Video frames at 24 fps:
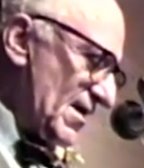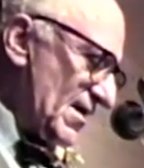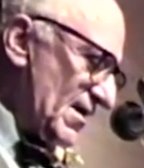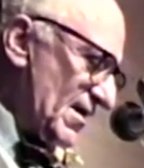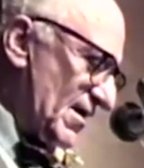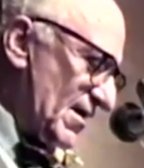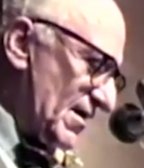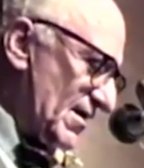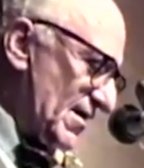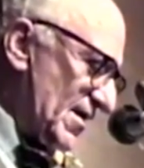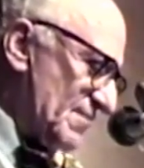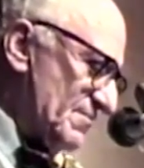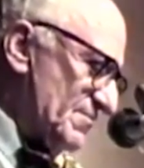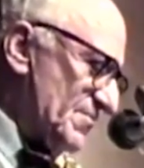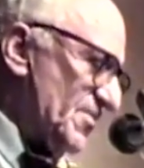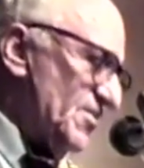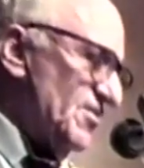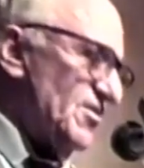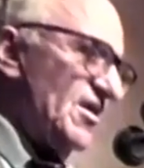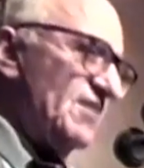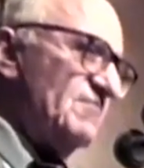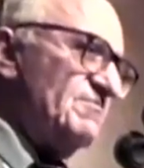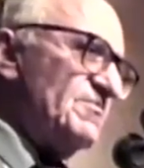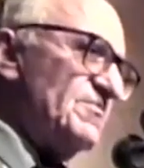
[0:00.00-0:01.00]
uh, and,
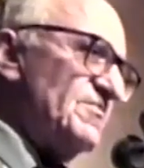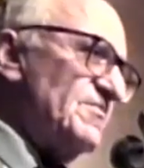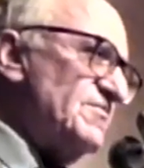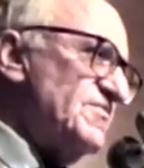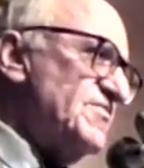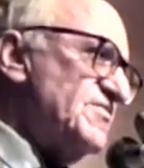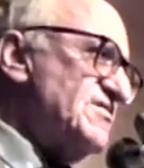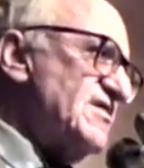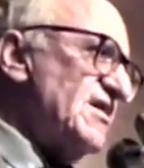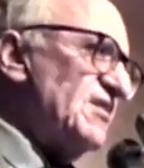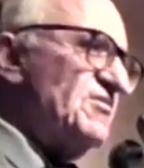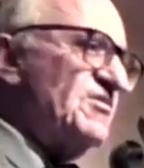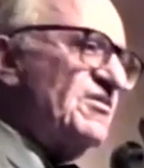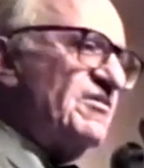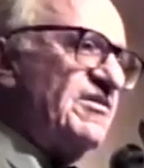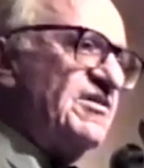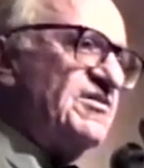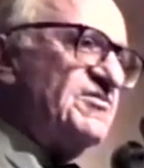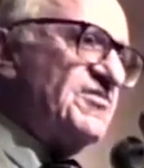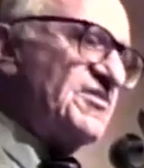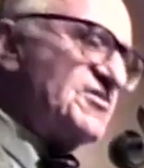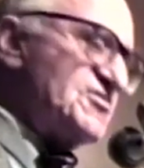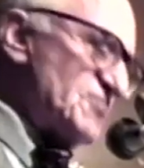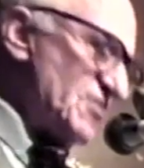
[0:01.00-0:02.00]
and Secretary
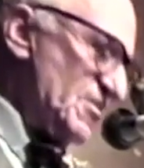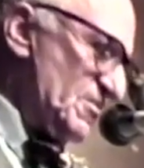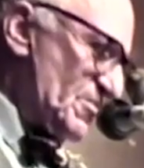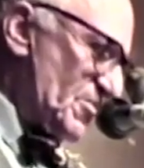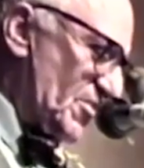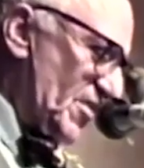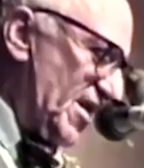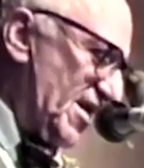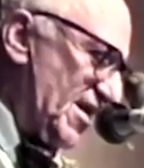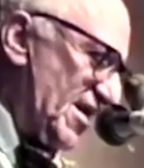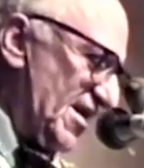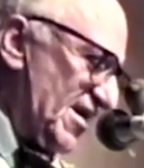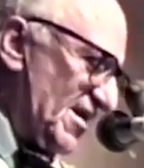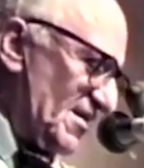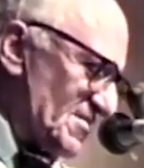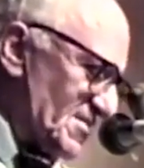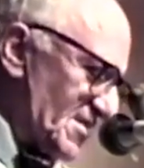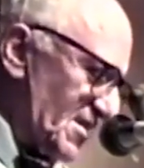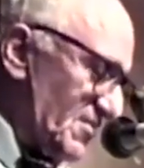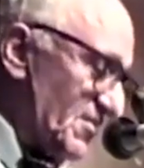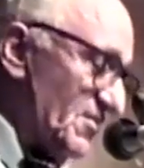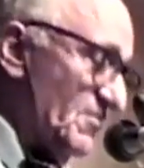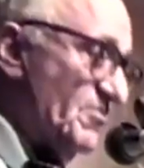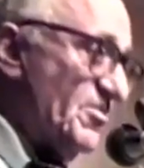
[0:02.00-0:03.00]
of Treasury Brady comes out